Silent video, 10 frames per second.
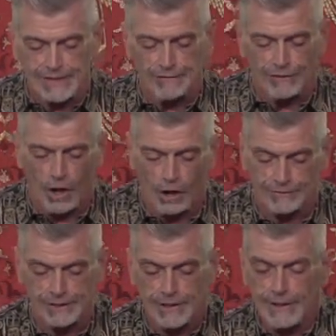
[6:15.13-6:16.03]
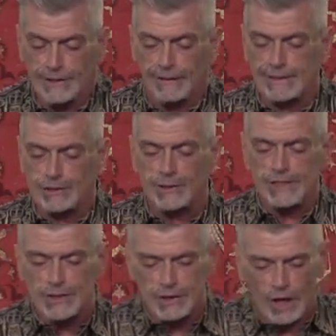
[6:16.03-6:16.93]
involved, right? So
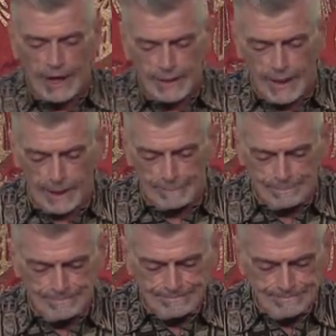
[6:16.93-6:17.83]
this is not, um,